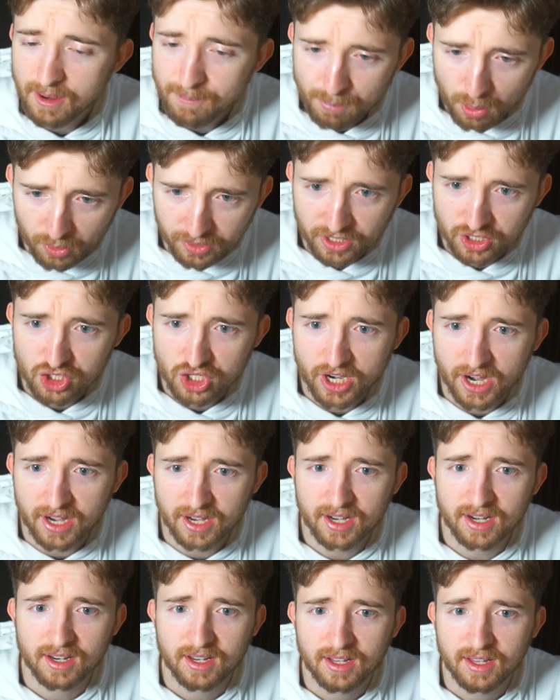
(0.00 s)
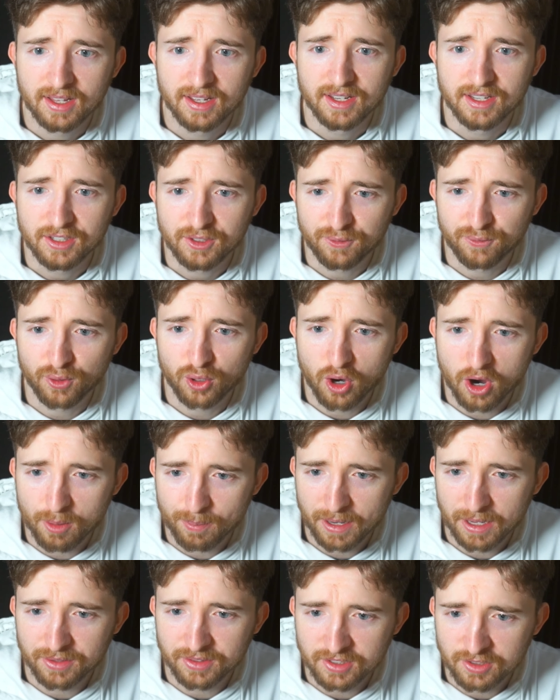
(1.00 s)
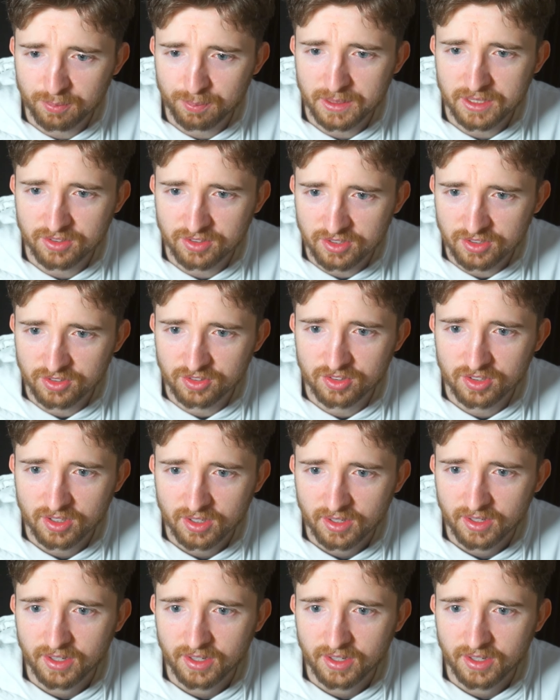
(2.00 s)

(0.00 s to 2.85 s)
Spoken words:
Put in a check. He's forgot about these pieces.